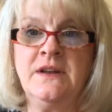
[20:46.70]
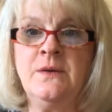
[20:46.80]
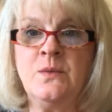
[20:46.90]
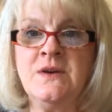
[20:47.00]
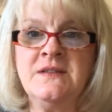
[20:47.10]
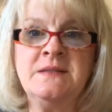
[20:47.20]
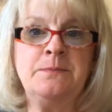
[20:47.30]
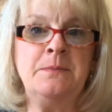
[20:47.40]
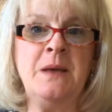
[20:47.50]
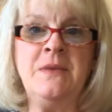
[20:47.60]
It was
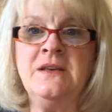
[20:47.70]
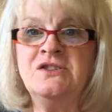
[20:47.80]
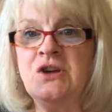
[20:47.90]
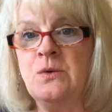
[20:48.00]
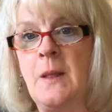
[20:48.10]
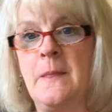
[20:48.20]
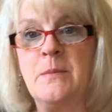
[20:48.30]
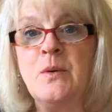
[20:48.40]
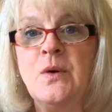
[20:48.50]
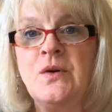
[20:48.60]
maybe shown on the
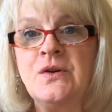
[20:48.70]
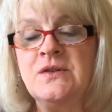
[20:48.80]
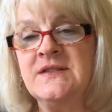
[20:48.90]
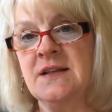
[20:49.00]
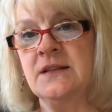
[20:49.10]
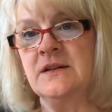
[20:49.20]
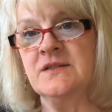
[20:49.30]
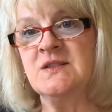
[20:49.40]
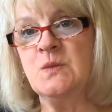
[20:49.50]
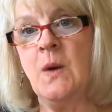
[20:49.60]
borders, a little
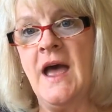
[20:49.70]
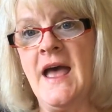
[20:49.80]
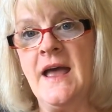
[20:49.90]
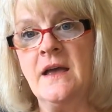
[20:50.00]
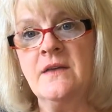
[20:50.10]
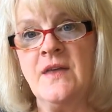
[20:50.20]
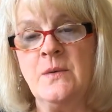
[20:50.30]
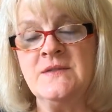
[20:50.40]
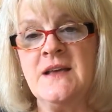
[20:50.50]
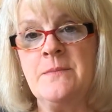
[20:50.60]
swag that
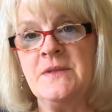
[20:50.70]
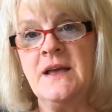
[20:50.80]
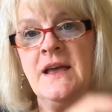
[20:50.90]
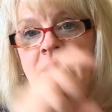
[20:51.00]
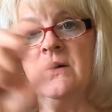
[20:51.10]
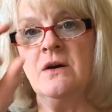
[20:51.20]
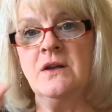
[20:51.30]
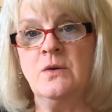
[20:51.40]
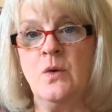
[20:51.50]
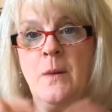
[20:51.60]
was appliqued
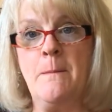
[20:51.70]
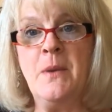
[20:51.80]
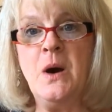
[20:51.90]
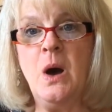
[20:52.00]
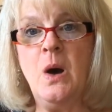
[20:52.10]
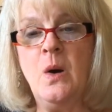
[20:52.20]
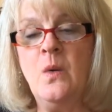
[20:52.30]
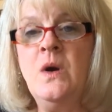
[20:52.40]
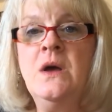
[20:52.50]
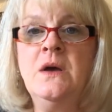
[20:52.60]
on, or a
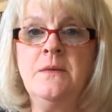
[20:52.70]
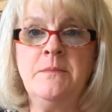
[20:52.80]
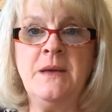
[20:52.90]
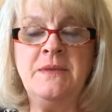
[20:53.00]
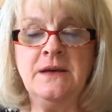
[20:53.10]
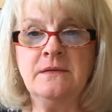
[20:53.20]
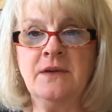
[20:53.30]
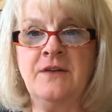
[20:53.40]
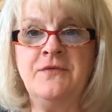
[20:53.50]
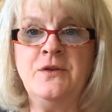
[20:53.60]
bow, maybe
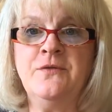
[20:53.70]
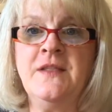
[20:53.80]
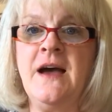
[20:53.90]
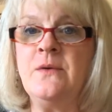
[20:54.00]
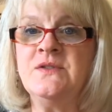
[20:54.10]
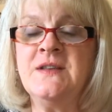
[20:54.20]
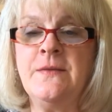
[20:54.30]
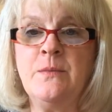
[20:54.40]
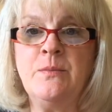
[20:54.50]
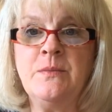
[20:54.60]
a few flowers on
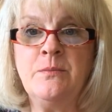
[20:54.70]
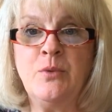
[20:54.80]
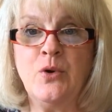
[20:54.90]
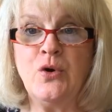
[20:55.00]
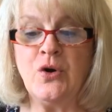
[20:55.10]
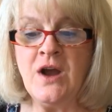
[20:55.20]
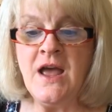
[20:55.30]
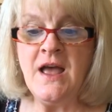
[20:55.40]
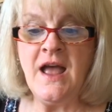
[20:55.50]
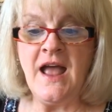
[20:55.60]
the border.
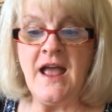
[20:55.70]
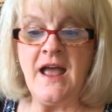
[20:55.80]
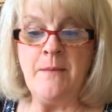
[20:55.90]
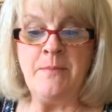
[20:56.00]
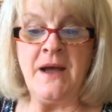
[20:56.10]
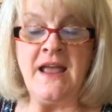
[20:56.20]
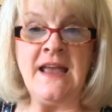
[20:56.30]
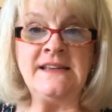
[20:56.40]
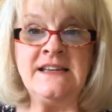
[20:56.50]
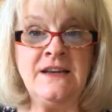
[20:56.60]
By
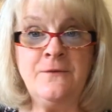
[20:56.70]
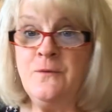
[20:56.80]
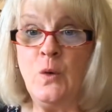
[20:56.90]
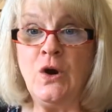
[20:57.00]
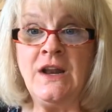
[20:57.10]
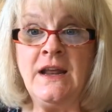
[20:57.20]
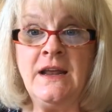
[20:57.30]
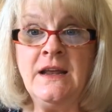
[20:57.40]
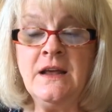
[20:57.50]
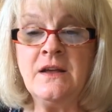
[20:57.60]

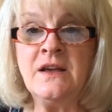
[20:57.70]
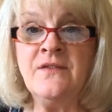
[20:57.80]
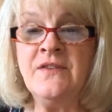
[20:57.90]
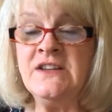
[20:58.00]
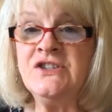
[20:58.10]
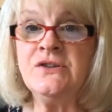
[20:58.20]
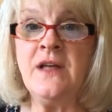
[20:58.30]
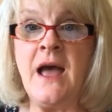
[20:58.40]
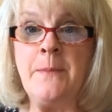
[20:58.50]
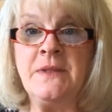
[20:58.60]
1840, conventional
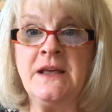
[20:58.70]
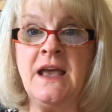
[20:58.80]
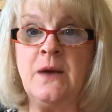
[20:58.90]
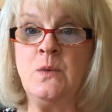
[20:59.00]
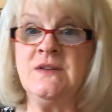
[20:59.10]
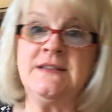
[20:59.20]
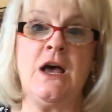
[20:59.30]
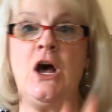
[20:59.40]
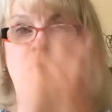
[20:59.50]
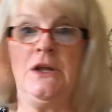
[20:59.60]
applique was all